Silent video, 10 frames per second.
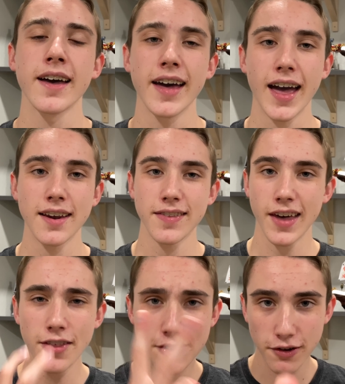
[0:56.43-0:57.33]
And the
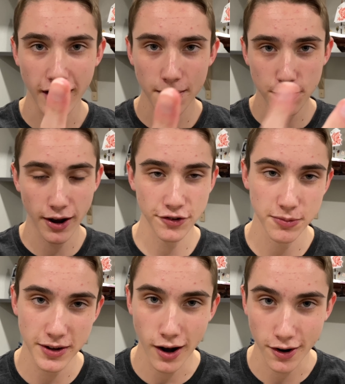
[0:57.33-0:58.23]
other 2 items will actually
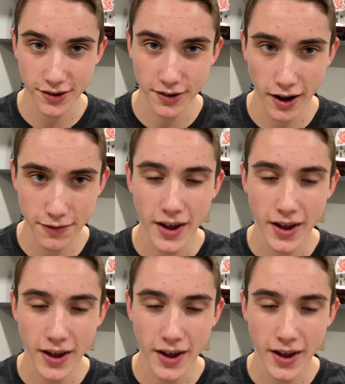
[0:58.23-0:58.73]
be auctioned off